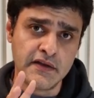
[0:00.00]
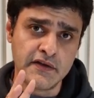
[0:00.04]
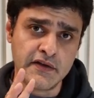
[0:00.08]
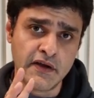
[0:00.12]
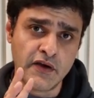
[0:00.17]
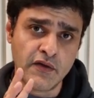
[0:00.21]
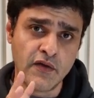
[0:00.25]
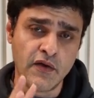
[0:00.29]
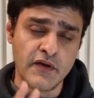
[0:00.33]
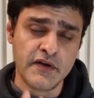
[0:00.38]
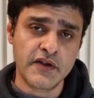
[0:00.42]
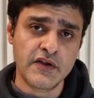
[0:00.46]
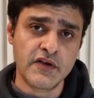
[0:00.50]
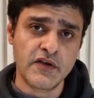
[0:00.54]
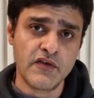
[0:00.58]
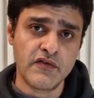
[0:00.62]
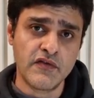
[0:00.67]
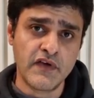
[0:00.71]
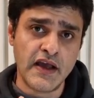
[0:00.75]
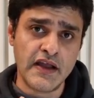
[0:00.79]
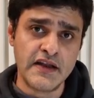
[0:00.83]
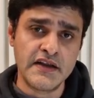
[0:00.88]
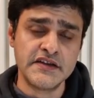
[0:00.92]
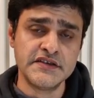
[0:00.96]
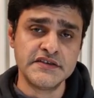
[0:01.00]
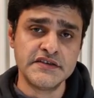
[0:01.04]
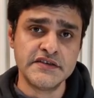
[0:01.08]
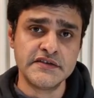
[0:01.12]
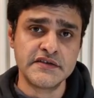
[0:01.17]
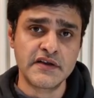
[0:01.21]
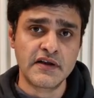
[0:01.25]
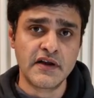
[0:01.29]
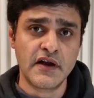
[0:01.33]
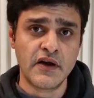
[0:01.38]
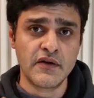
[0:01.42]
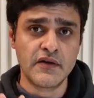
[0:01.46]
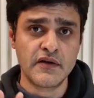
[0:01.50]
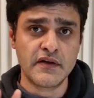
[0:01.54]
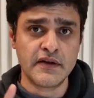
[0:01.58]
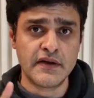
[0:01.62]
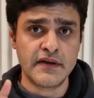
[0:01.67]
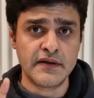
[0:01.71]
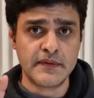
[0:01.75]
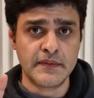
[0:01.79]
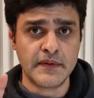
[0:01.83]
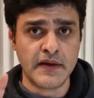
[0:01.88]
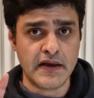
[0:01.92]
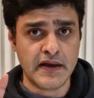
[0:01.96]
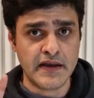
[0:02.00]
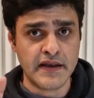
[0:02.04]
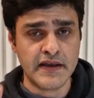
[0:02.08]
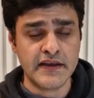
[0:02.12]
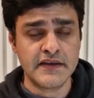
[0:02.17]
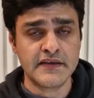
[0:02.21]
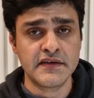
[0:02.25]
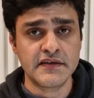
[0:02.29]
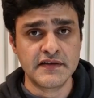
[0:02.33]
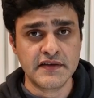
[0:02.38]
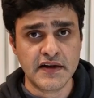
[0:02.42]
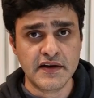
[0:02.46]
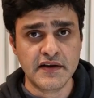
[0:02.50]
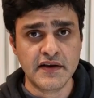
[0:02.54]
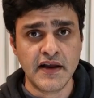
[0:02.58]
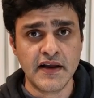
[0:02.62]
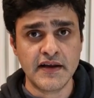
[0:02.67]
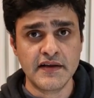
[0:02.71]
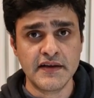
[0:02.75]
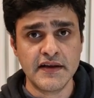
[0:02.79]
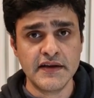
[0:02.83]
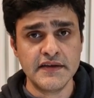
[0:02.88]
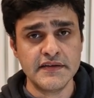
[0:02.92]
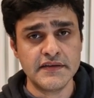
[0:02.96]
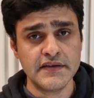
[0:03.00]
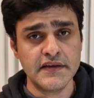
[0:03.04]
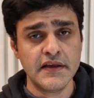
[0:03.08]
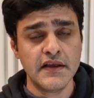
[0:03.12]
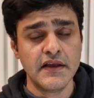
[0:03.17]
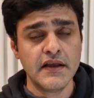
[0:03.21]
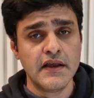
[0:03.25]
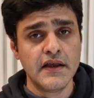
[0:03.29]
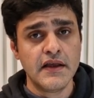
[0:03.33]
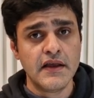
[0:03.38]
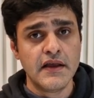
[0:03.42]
recording of allergies uh, against the set guidelines